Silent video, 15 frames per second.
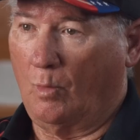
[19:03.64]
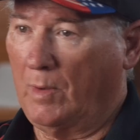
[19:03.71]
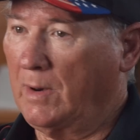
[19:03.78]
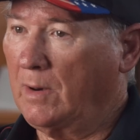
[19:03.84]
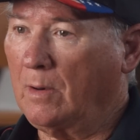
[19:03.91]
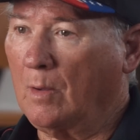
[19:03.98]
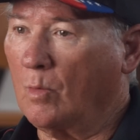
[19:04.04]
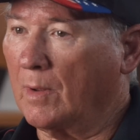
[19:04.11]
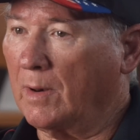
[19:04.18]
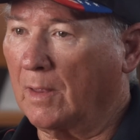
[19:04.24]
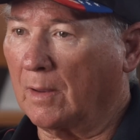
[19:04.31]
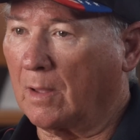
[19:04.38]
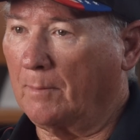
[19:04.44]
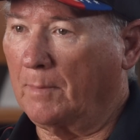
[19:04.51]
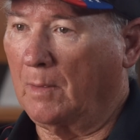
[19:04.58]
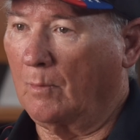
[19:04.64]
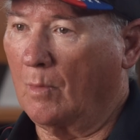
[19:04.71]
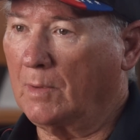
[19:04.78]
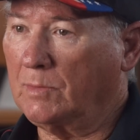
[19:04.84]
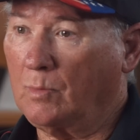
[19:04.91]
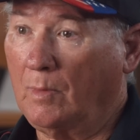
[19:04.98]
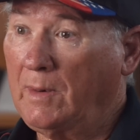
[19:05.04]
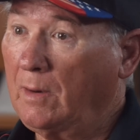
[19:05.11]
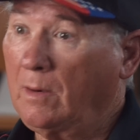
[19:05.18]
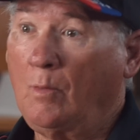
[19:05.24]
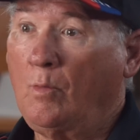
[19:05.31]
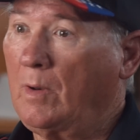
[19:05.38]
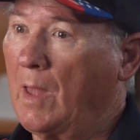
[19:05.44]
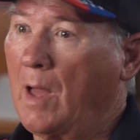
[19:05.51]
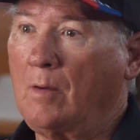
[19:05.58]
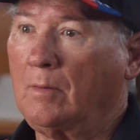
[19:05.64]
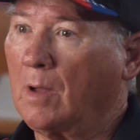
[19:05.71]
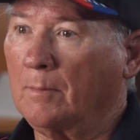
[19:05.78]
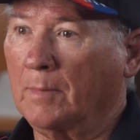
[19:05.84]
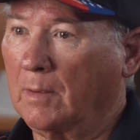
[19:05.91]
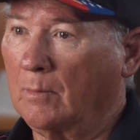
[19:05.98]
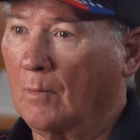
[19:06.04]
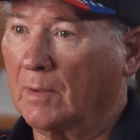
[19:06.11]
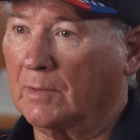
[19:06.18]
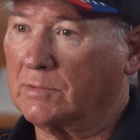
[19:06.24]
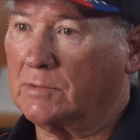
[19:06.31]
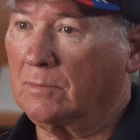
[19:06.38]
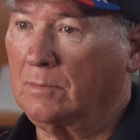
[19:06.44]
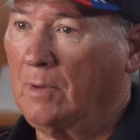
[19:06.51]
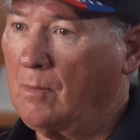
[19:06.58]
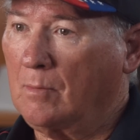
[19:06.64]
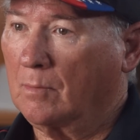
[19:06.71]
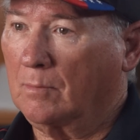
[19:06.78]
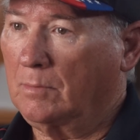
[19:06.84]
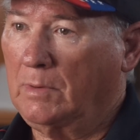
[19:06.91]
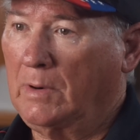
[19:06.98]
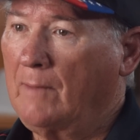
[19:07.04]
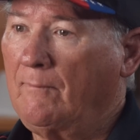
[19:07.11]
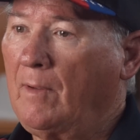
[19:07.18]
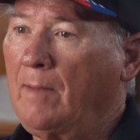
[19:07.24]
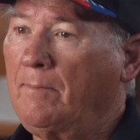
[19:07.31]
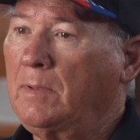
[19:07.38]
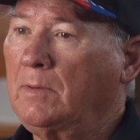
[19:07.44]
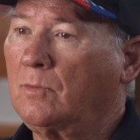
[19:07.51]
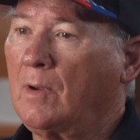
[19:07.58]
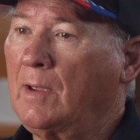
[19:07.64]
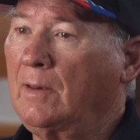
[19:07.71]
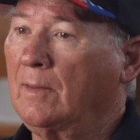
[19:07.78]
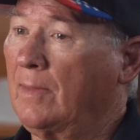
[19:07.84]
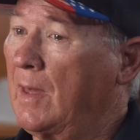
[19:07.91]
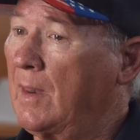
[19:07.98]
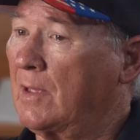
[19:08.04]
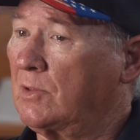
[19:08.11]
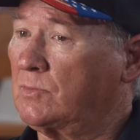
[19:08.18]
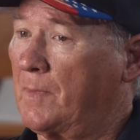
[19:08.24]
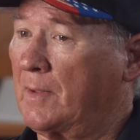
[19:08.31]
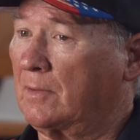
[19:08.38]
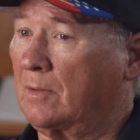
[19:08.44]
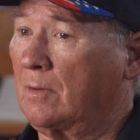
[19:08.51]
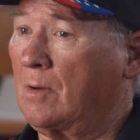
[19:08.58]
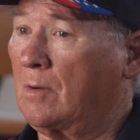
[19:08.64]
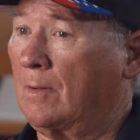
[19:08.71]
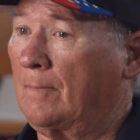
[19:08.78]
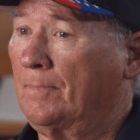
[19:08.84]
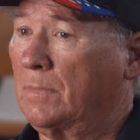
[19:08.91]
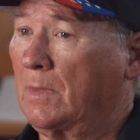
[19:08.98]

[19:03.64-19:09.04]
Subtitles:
We didn't know what incoming was. We didn't know what outcoming was. No, never had been trained in that aspect at all.